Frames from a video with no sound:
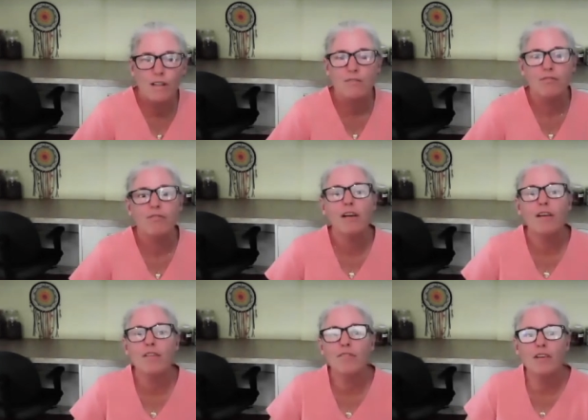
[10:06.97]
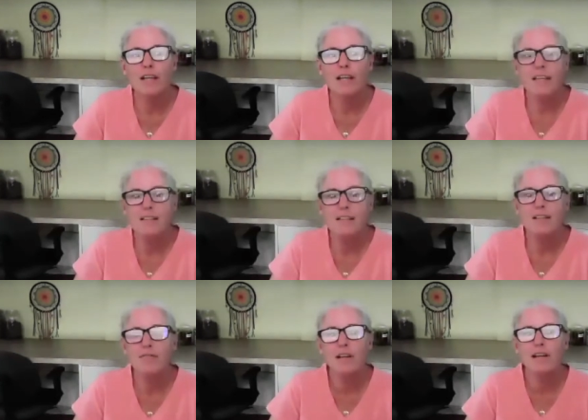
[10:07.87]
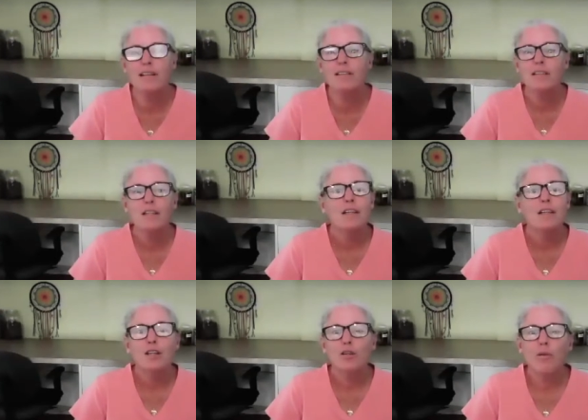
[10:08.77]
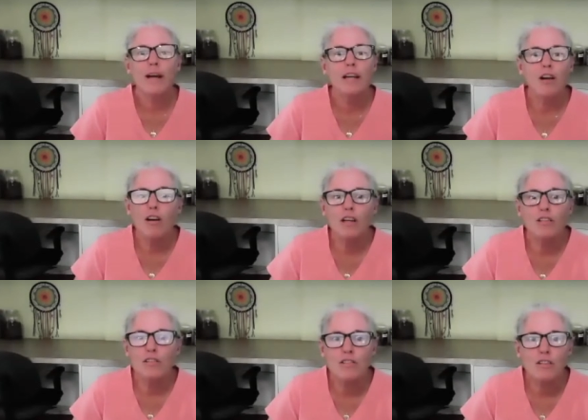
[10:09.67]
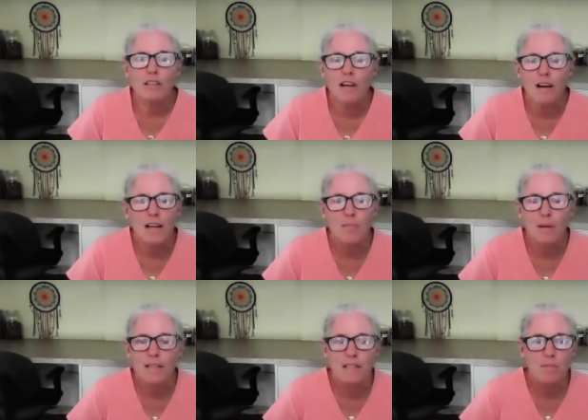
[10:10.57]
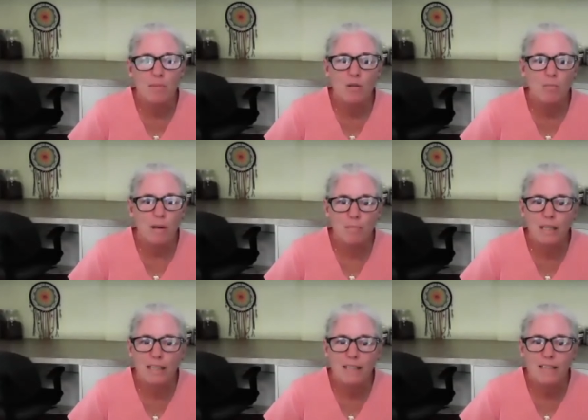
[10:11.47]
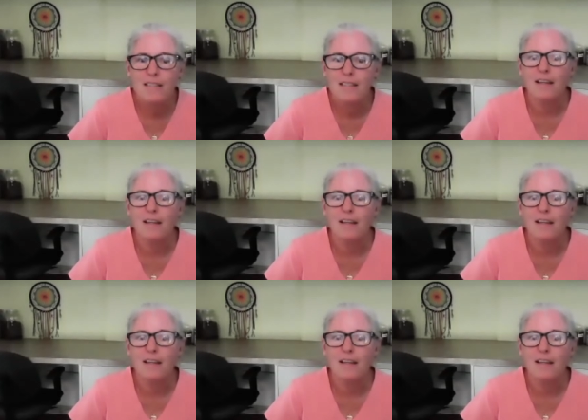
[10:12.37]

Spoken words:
It's very, very easy to find great articles online about Seminole pumpkins.